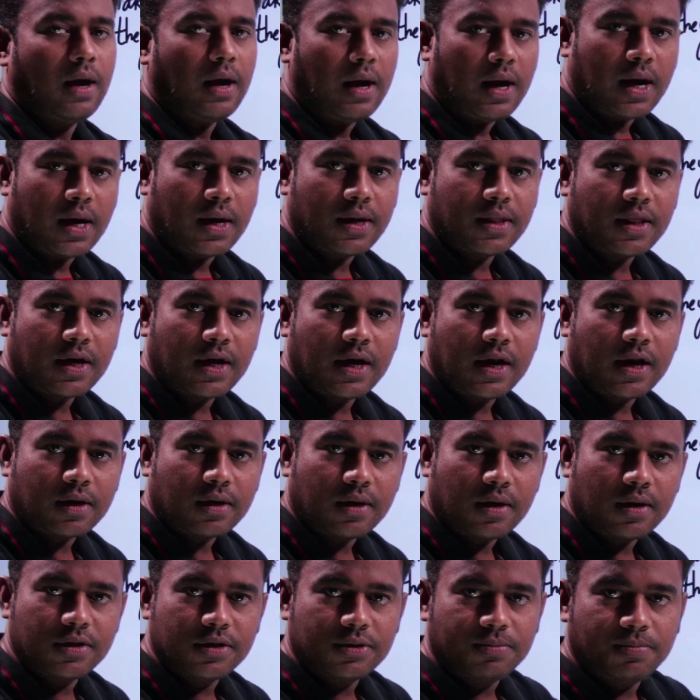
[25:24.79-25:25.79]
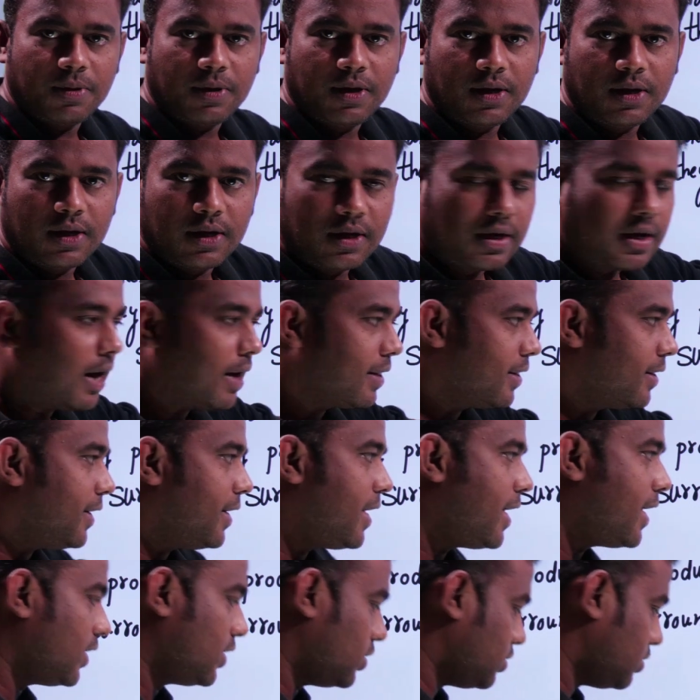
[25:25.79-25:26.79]
another electron is spinning in another
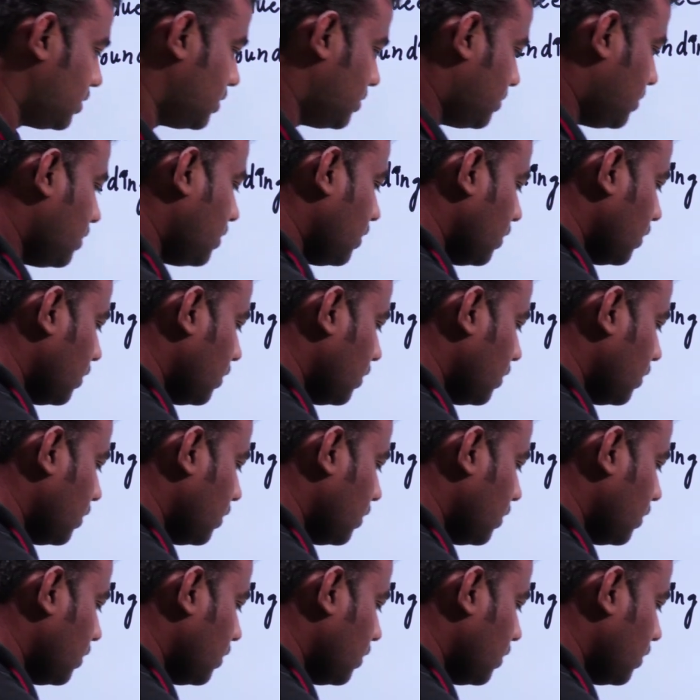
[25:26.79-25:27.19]
direction.